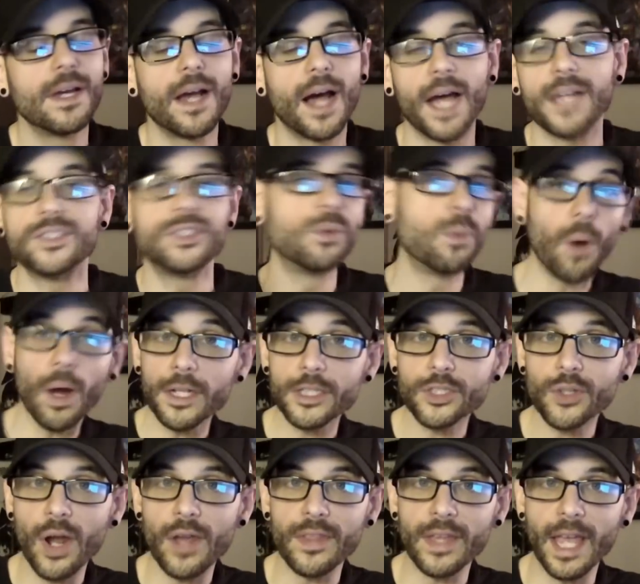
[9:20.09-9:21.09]
I do want to
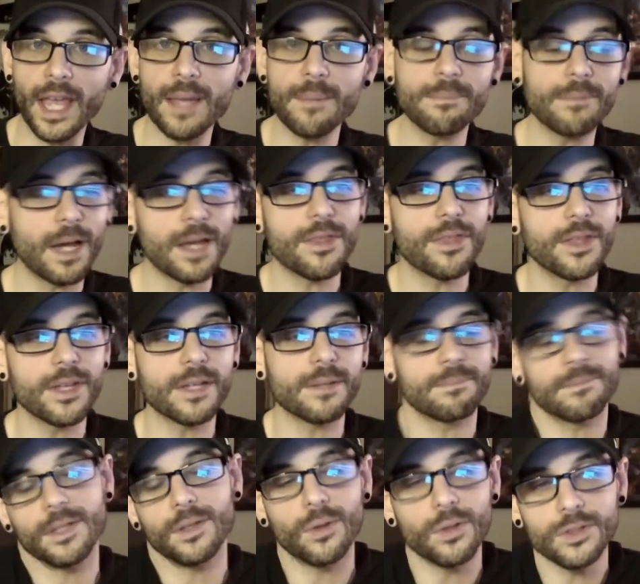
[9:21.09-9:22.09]
try the game. I think it,
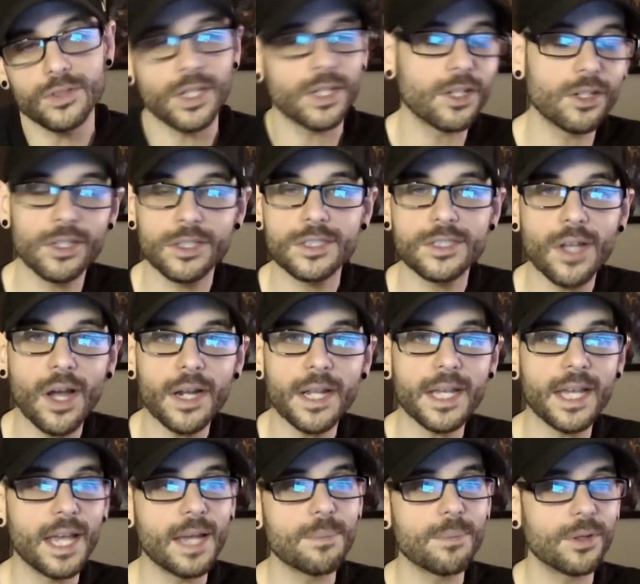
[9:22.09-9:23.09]
it looks like a good Sonic
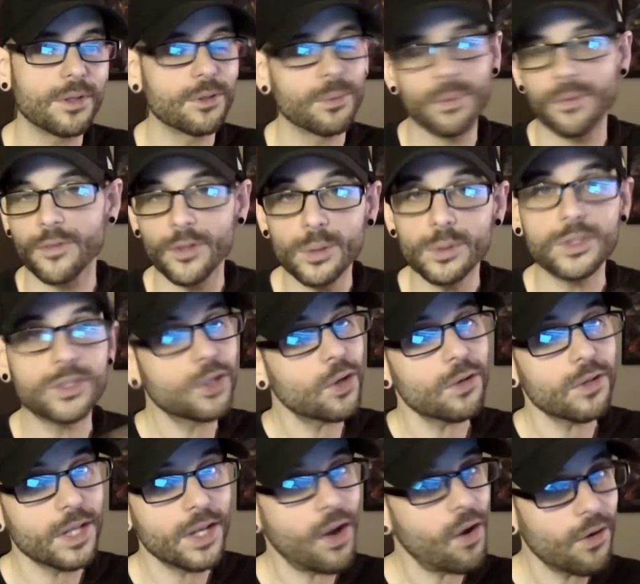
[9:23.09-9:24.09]
game, but the reviews
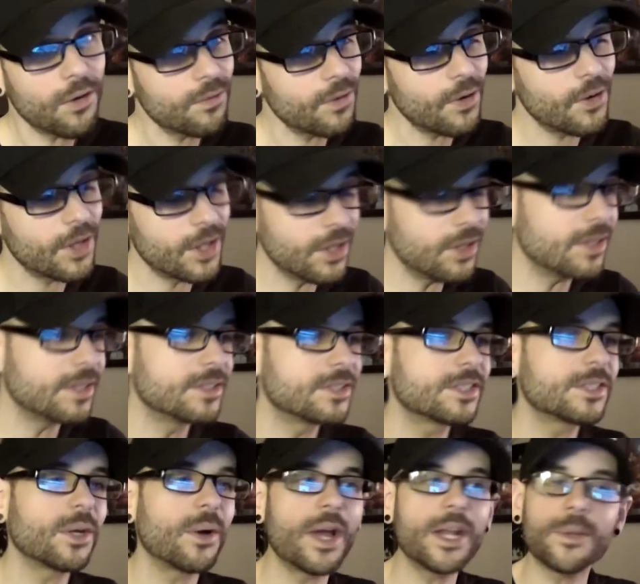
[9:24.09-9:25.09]
certainly aren't very good.
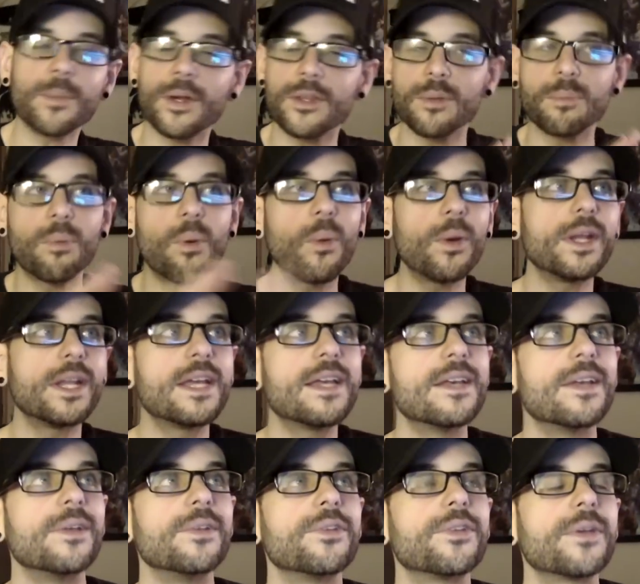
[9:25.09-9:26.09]
So anyway, the point
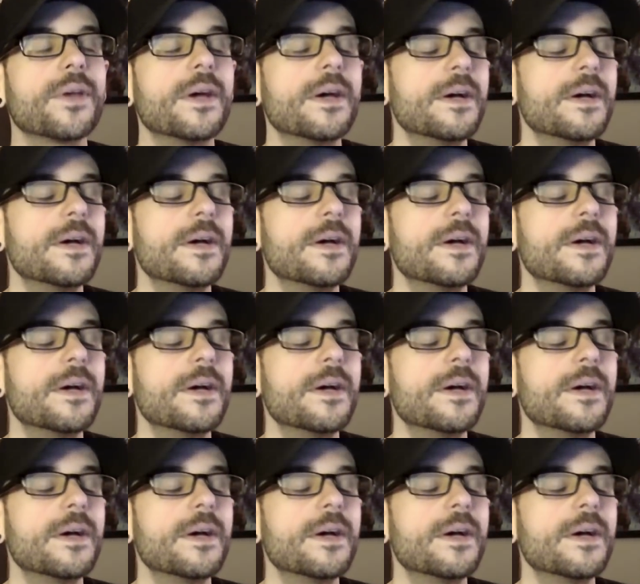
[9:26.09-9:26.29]
is,